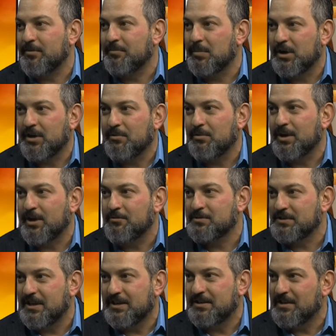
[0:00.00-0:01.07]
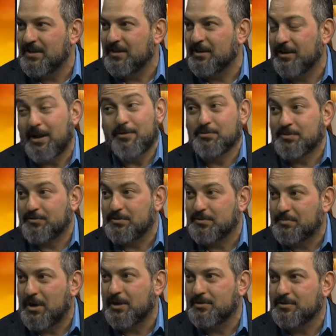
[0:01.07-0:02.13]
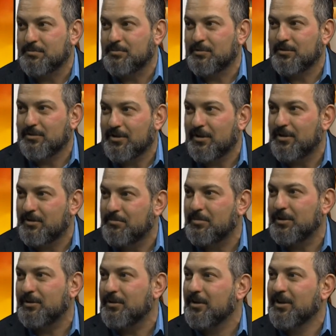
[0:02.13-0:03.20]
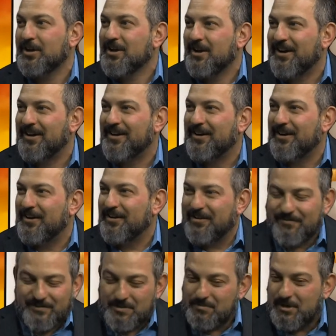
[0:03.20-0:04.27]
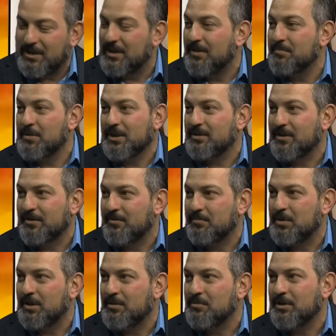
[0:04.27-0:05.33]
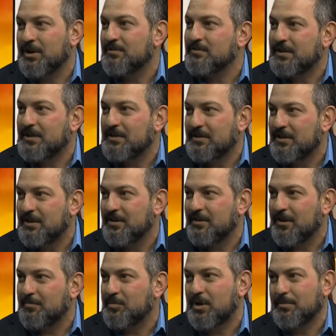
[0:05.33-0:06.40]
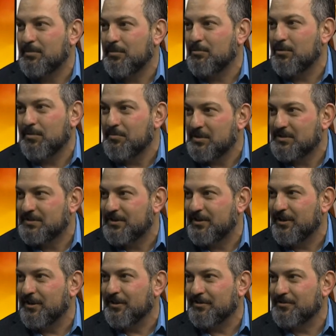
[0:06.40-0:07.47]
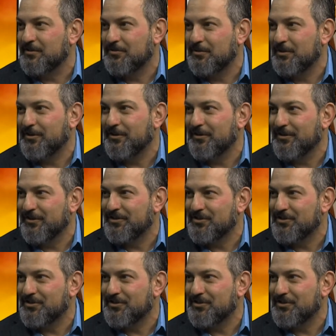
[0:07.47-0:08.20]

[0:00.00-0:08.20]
money when i was 18 and i was a responsible kid but uh, if somebody gave me a ton of money when i was 18 i probably wouldn't be sitting as a lawyer in this